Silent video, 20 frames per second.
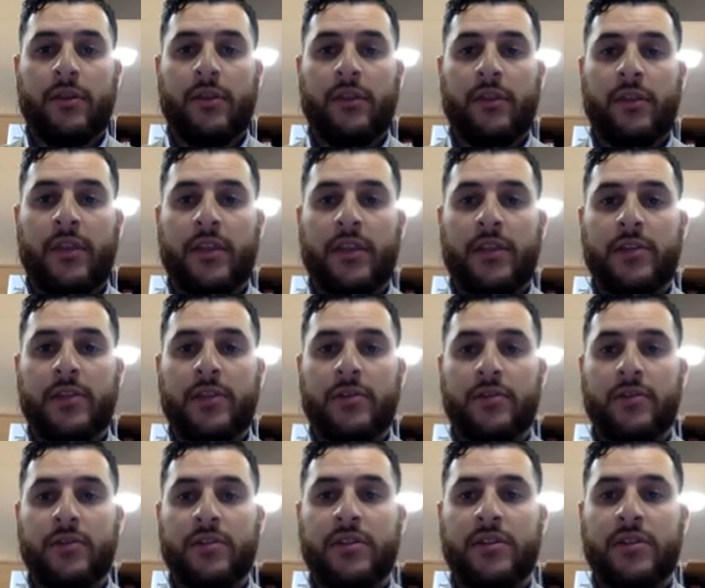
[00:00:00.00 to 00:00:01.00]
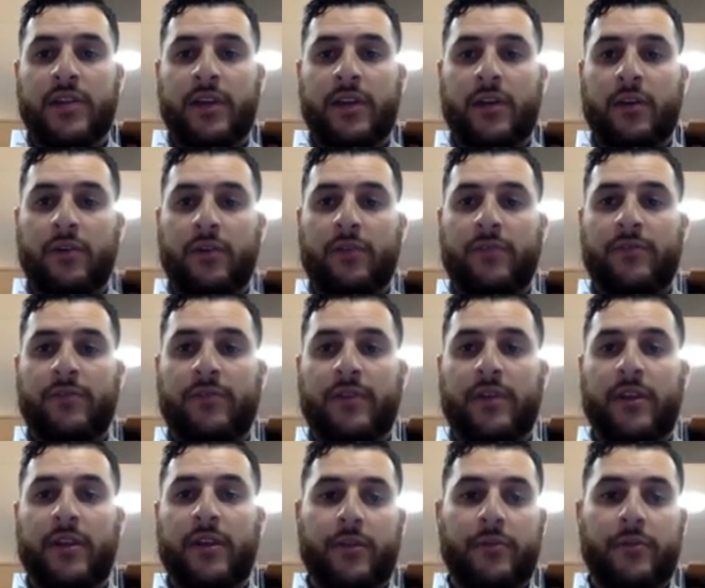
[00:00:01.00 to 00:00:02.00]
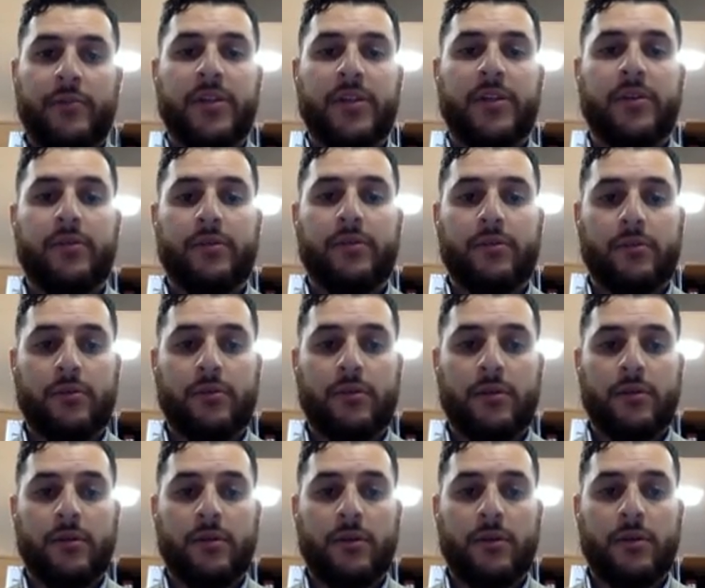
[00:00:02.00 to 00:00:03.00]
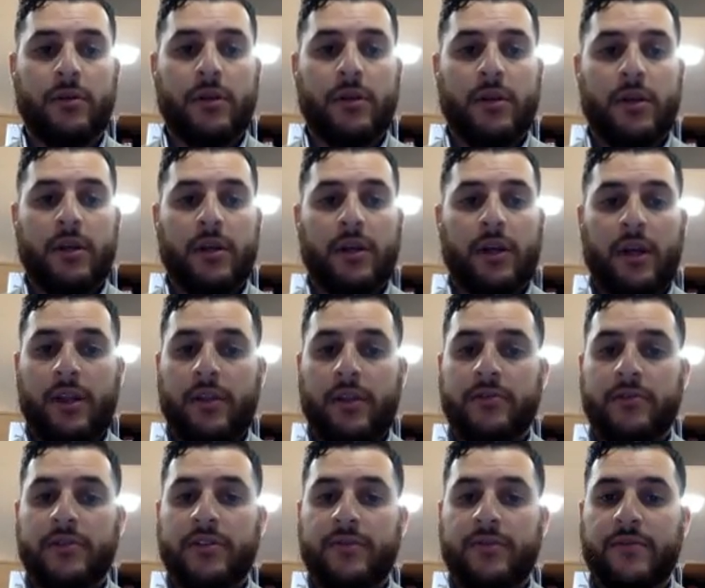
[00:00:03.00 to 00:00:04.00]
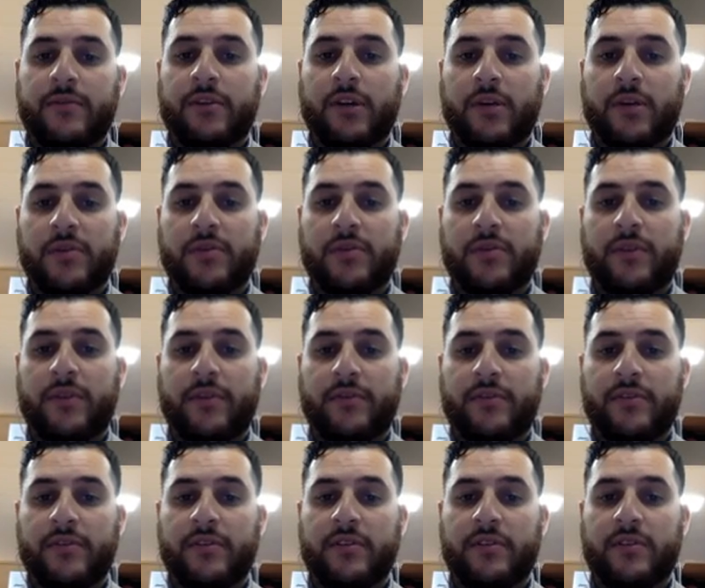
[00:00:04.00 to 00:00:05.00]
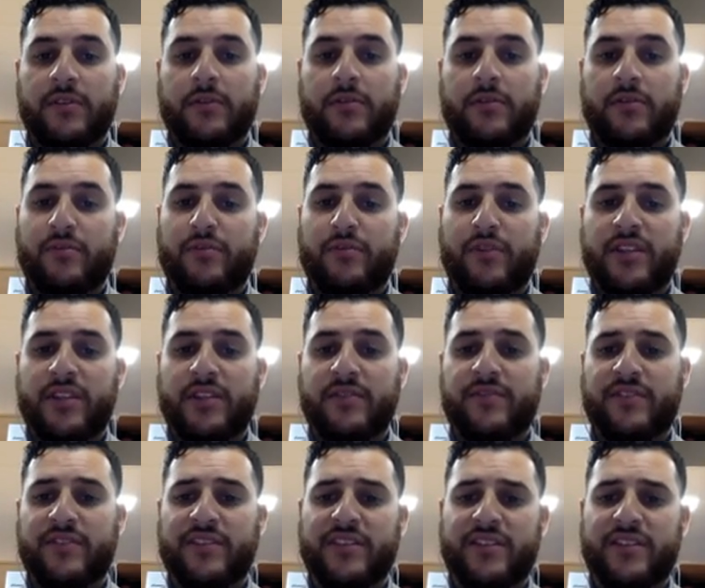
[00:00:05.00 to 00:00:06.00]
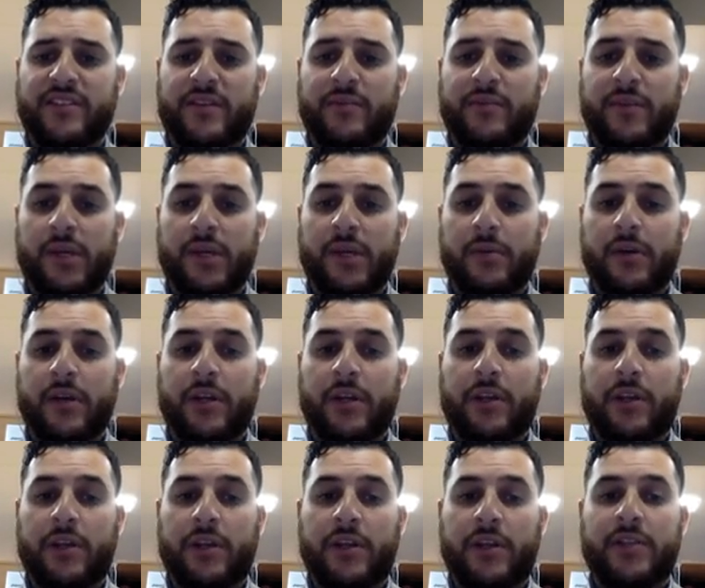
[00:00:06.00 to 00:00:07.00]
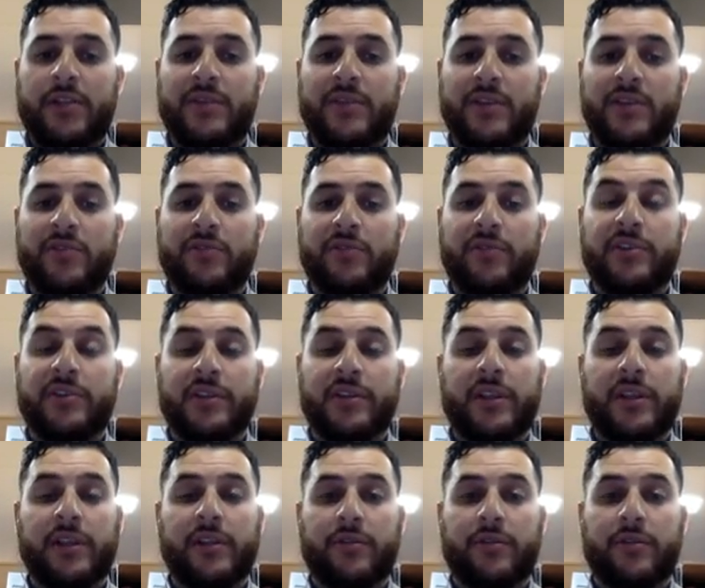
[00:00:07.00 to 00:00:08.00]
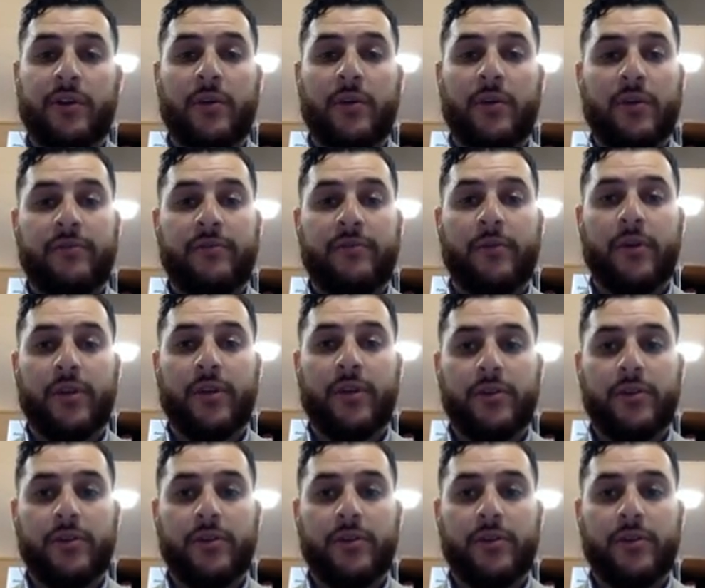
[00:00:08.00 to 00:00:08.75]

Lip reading: that is used to take off another material. Okay, there is different types of roughness or abrasiveness in sandpaper, and you need to make sure that you select the right one for what you're